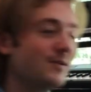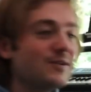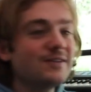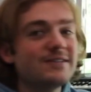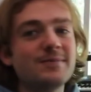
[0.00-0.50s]
you
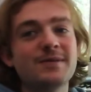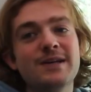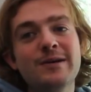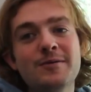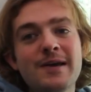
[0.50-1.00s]
learned something
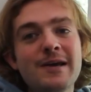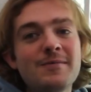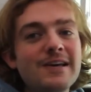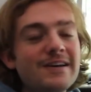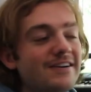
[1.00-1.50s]
new
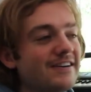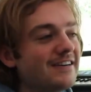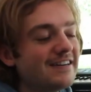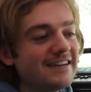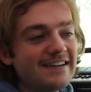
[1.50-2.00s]
maybe, or
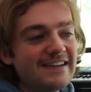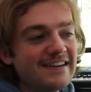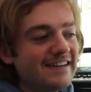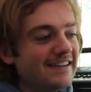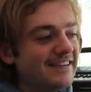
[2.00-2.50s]

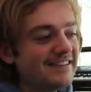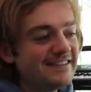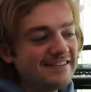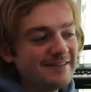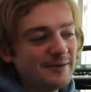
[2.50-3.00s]

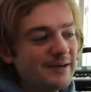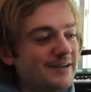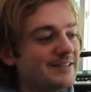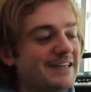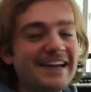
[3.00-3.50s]
were
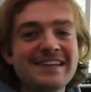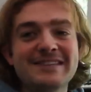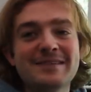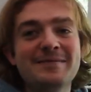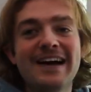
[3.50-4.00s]
entertained
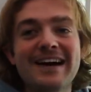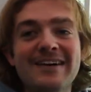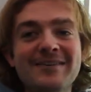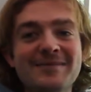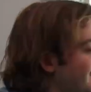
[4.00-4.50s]

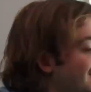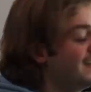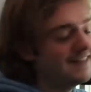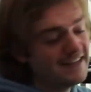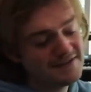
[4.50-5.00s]
somehow.
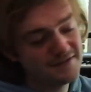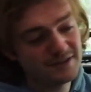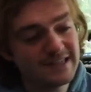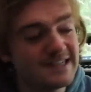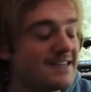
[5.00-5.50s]
Yeah, thanks for
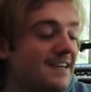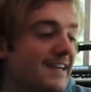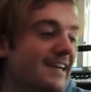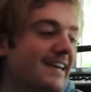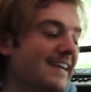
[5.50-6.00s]

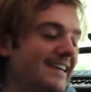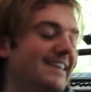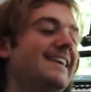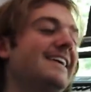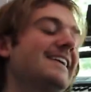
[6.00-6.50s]
listening
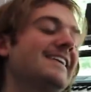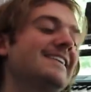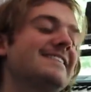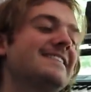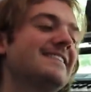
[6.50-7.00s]

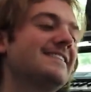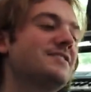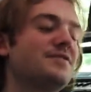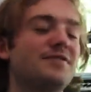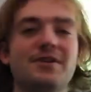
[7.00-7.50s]
and
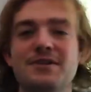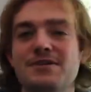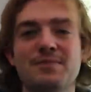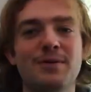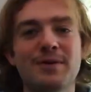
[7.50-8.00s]
just for all the
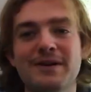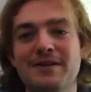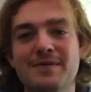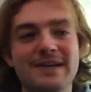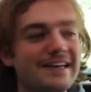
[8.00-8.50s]
support
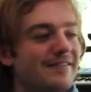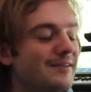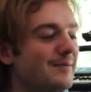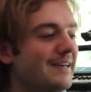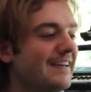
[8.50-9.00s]
you've been
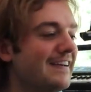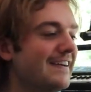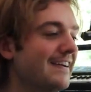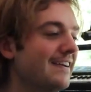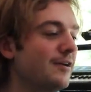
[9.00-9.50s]
giving me.
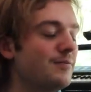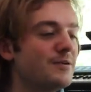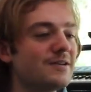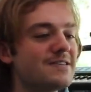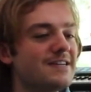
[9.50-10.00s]
Hope
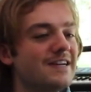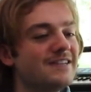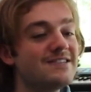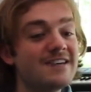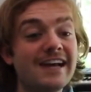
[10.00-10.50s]
you're all staying
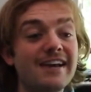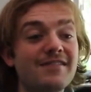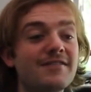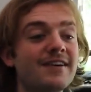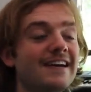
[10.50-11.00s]
safe,
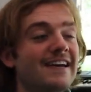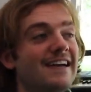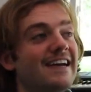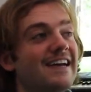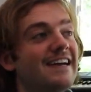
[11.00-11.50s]

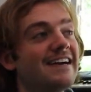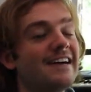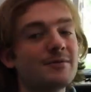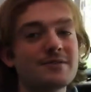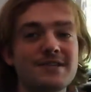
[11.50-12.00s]
and
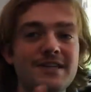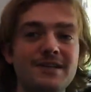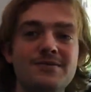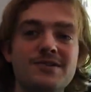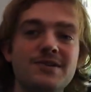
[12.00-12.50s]
I will see
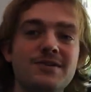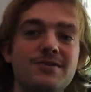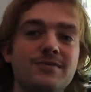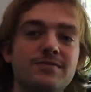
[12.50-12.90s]
you soon.